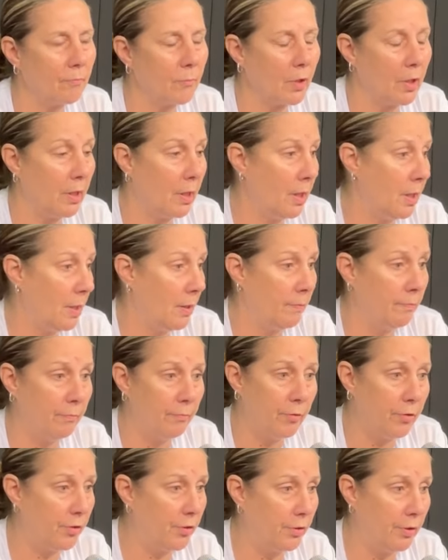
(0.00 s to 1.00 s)

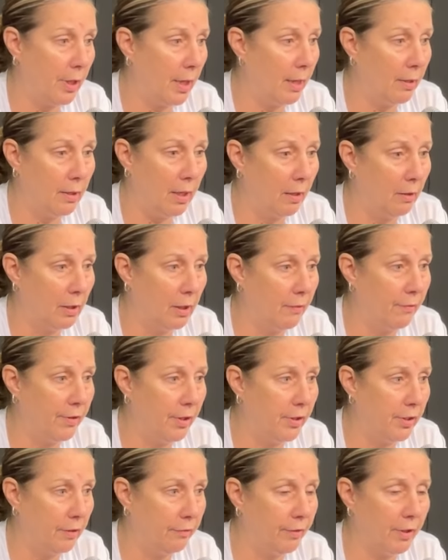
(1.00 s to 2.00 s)
I love
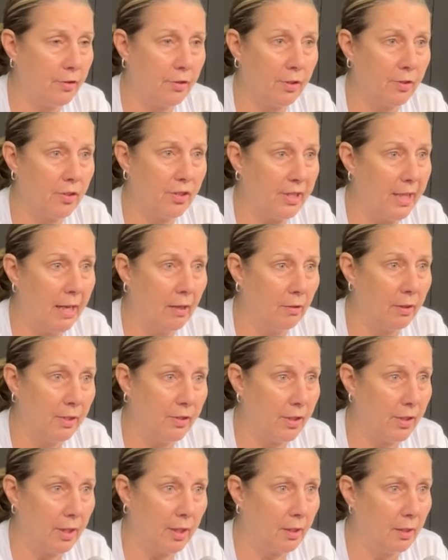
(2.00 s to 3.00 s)
the difference in
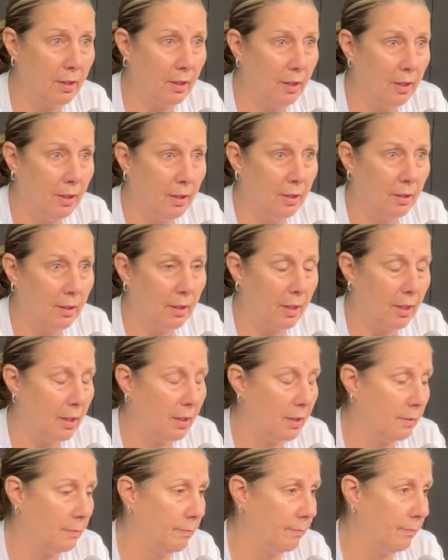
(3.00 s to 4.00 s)
stylistic
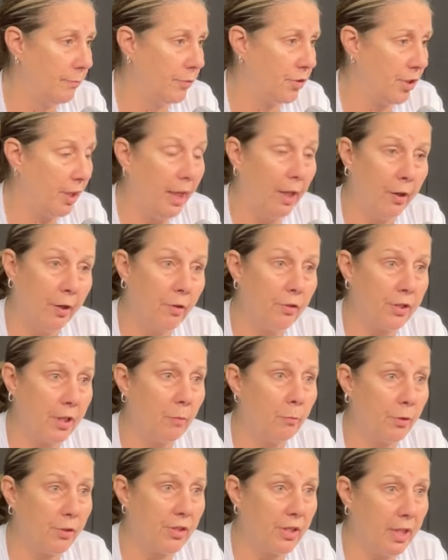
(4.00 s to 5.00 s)
scenarios that
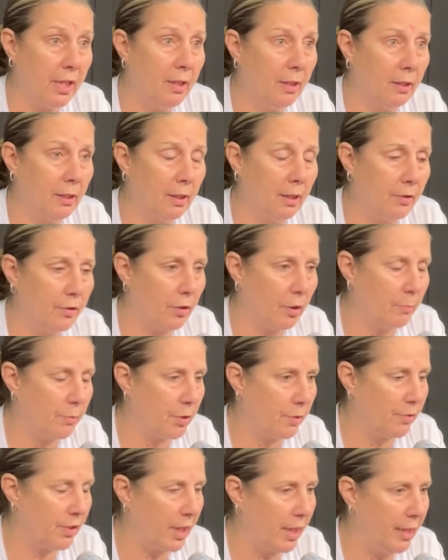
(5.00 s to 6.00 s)
we'll see in terms
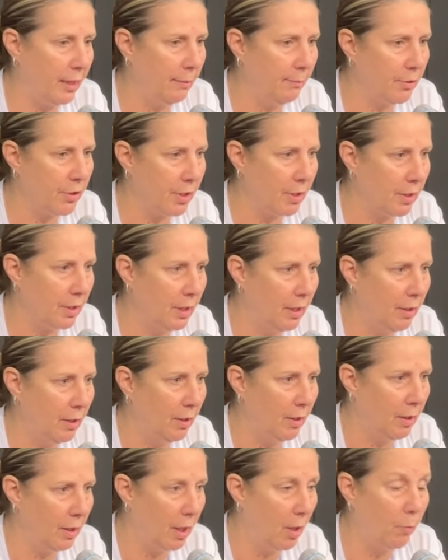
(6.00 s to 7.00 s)
of schemes, and
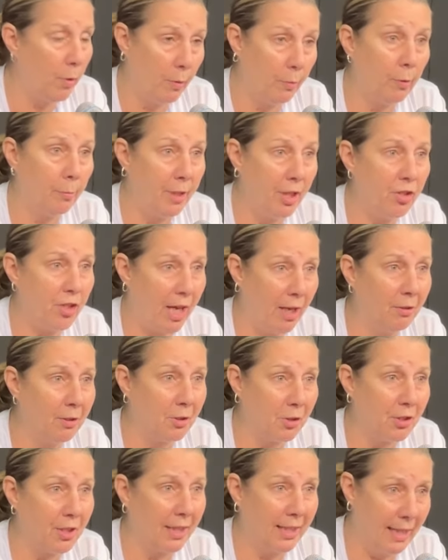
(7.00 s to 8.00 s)
we will be
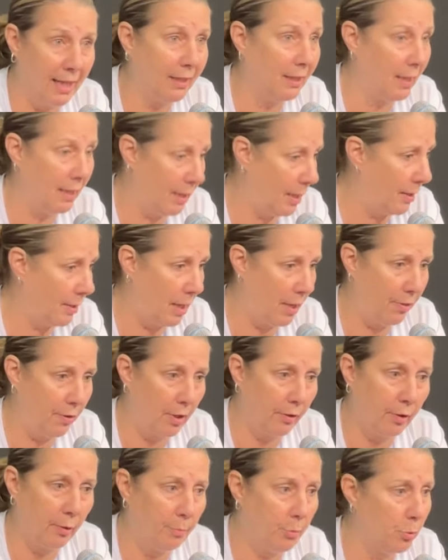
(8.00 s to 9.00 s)
challenged. Again, I
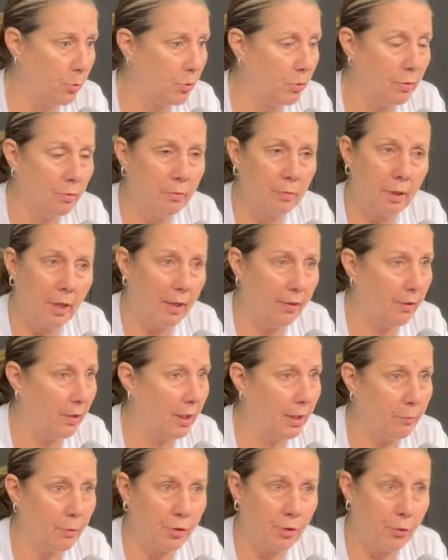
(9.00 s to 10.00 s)
thought the pool, I thought
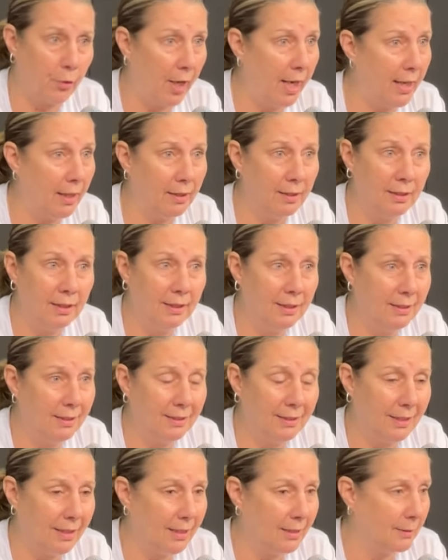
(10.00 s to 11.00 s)
it was great.
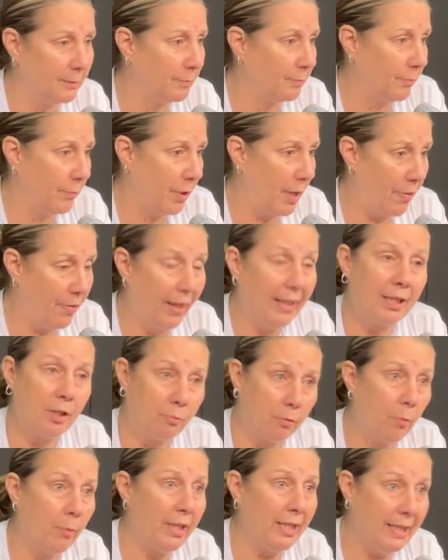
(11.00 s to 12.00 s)
I think it's
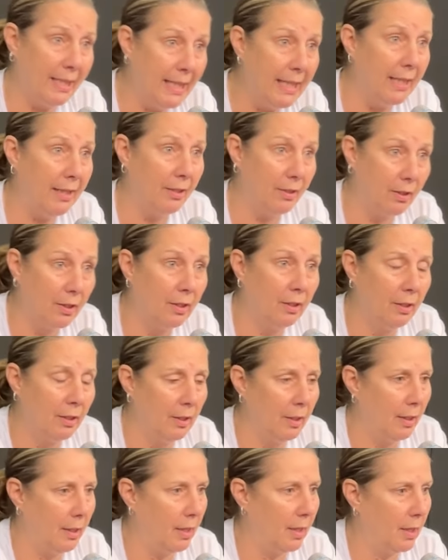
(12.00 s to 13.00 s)
what we need
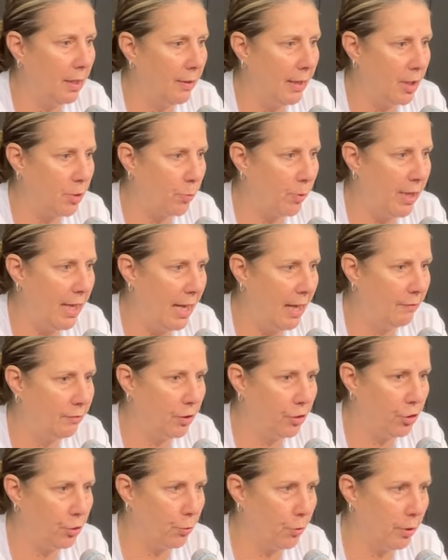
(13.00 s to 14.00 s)
as we have a
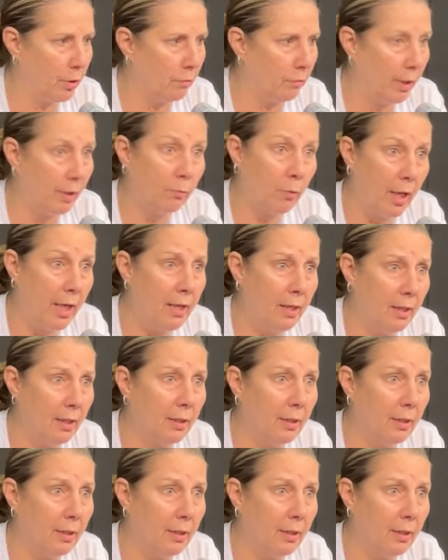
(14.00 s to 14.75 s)
shorter runway